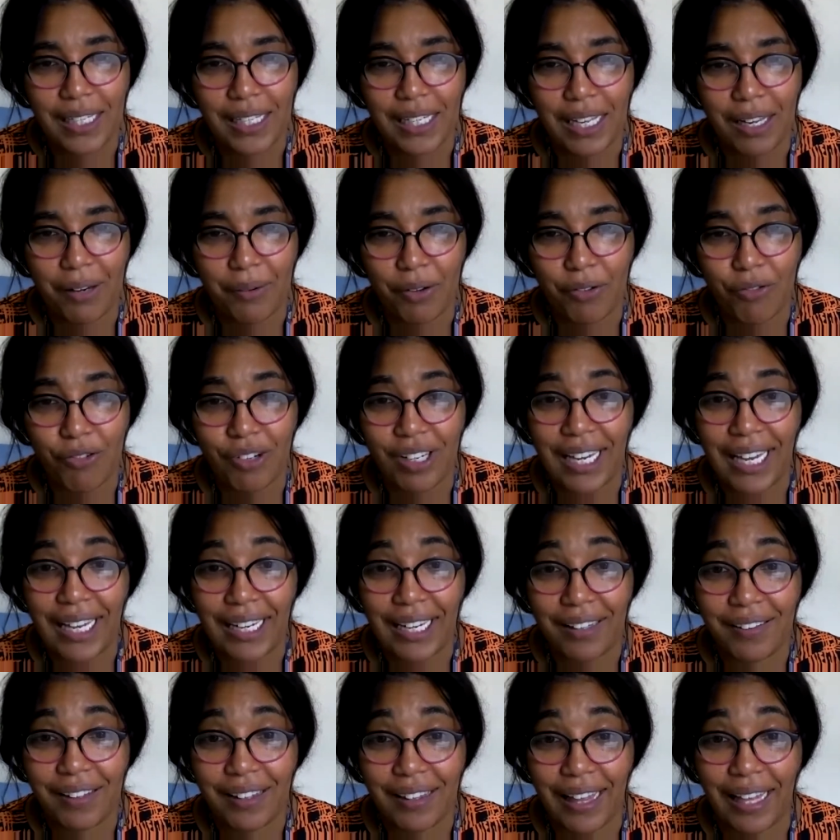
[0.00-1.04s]
Now, in
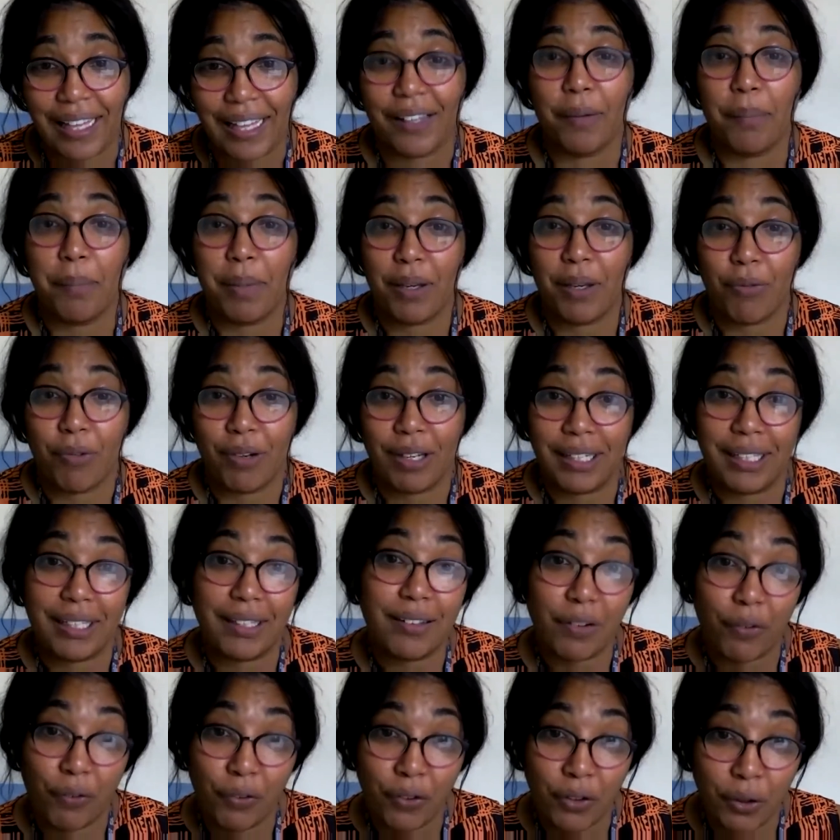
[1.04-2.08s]
reality, that can be really
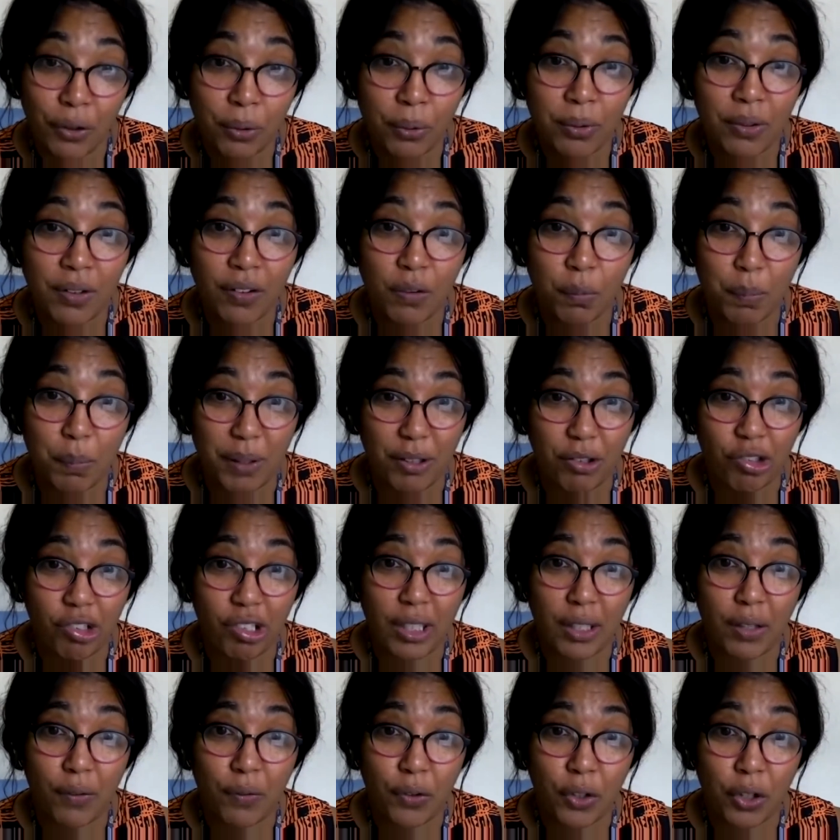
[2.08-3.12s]
difficult,
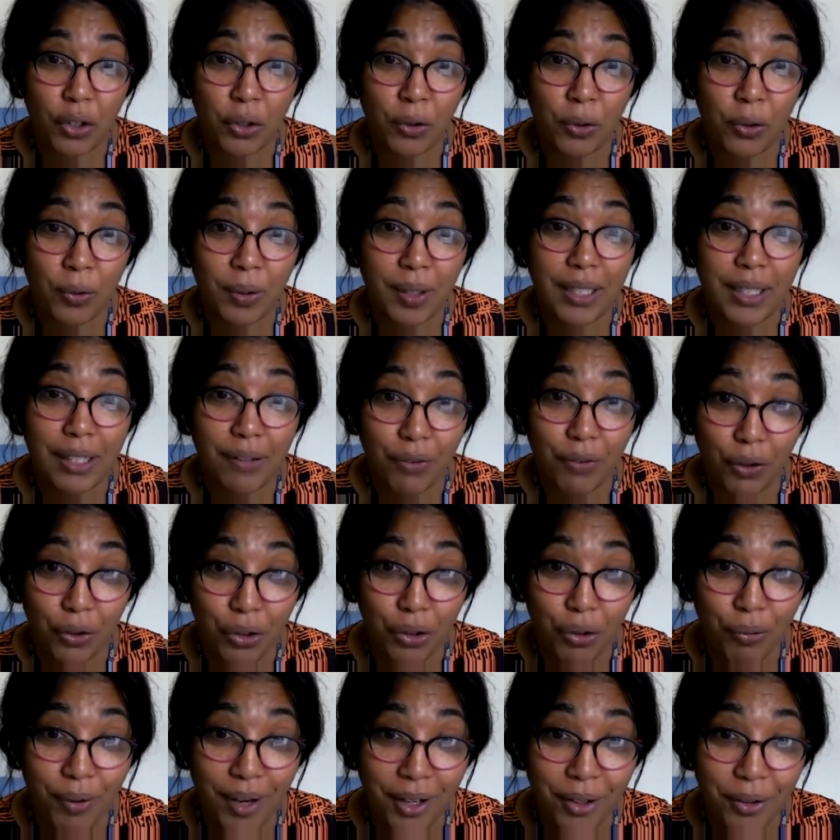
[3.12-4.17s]
especially if you live on
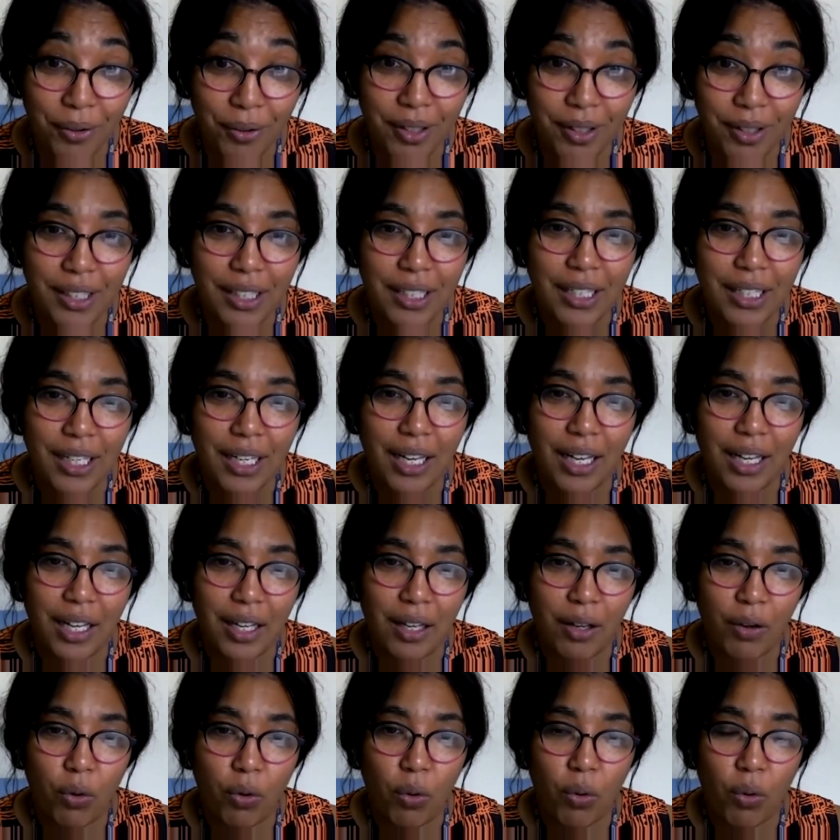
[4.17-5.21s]
your own
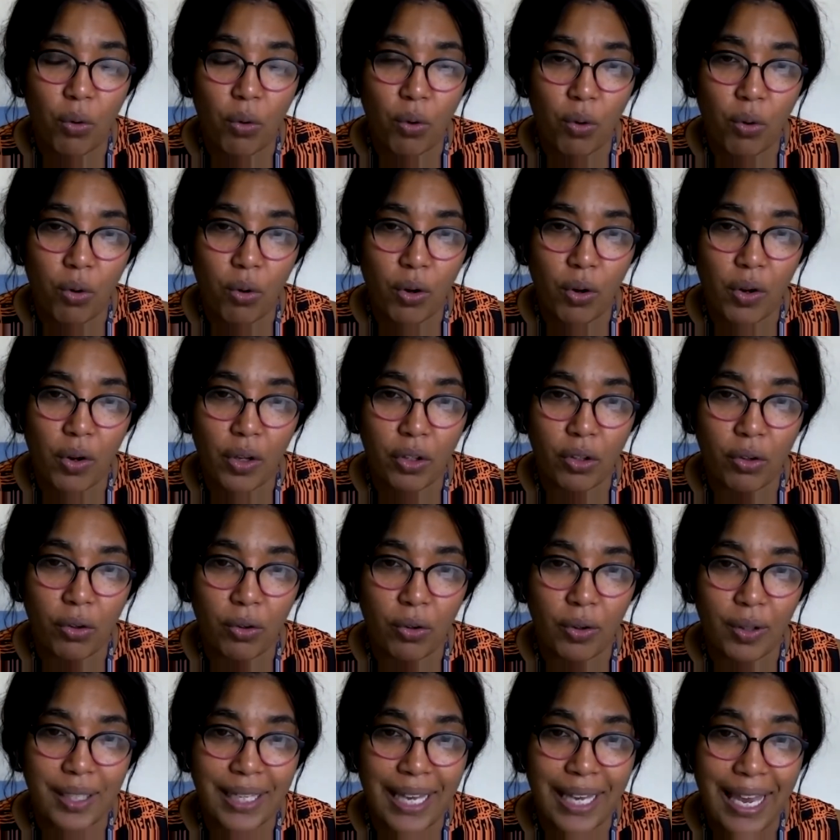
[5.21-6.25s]
or
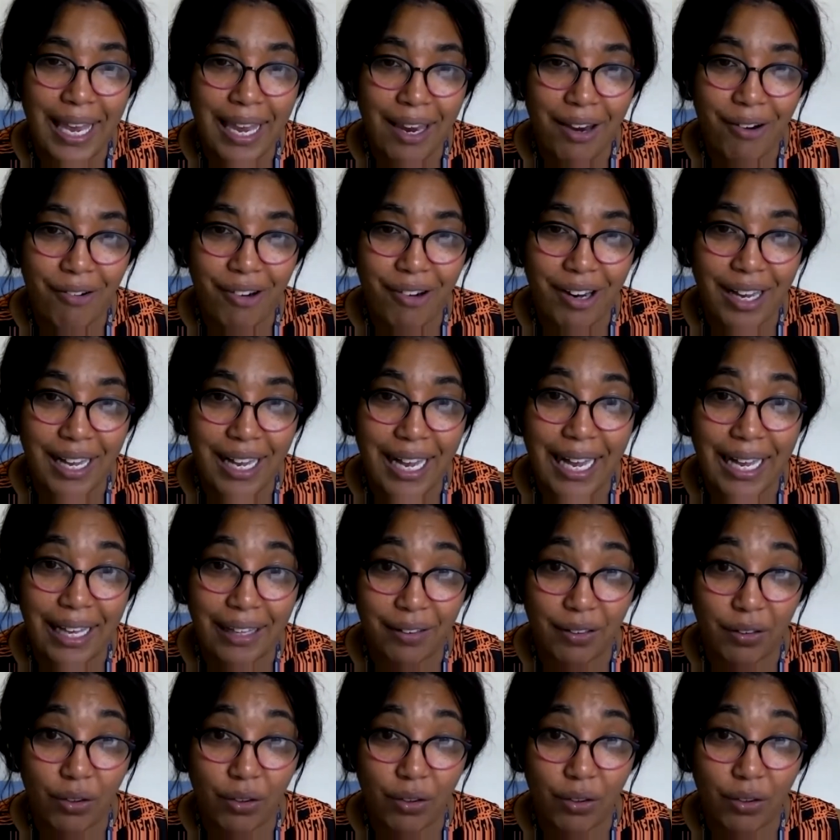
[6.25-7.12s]
your carer has